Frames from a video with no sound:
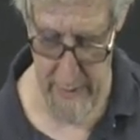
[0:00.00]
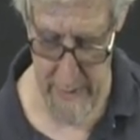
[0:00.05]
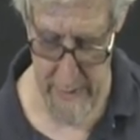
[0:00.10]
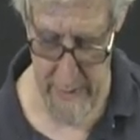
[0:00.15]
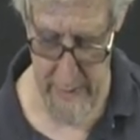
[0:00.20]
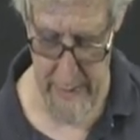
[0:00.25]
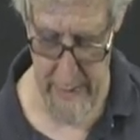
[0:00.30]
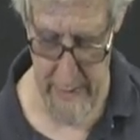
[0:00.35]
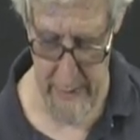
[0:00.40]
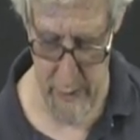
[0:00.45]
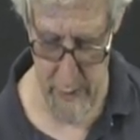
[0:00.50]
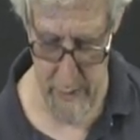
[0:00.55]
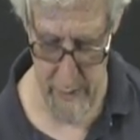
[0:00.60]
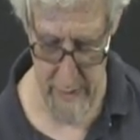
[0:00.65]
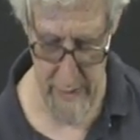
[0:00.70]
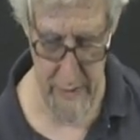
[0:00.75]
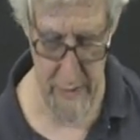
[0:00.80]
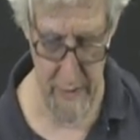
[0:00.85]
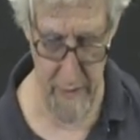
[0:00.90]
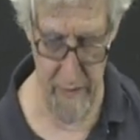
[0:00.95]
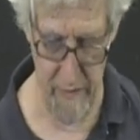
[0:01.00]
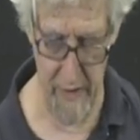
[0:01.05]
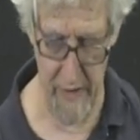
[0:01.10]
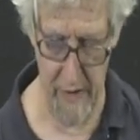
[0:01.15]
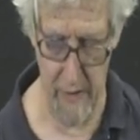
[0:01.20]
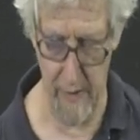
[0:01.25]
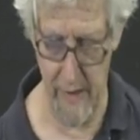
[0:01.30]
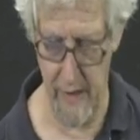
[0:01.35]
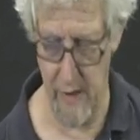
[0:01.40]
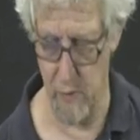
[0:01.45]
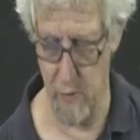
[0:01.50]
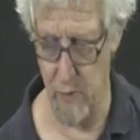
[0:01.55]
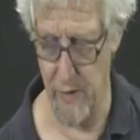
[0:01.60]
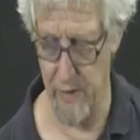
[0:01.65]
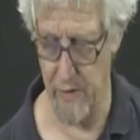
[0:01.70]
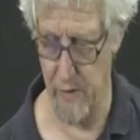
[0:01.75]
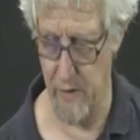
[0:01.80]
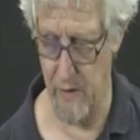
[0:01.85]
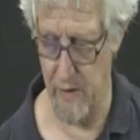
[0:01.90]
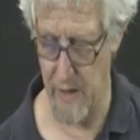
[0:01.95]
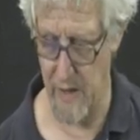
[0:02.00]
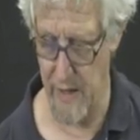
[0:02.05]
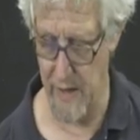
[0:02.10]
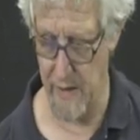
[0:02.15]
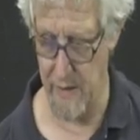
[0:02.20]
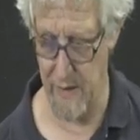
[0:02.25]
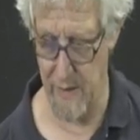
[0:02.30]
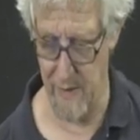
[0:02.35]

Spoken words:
is that you need to figure out whether or not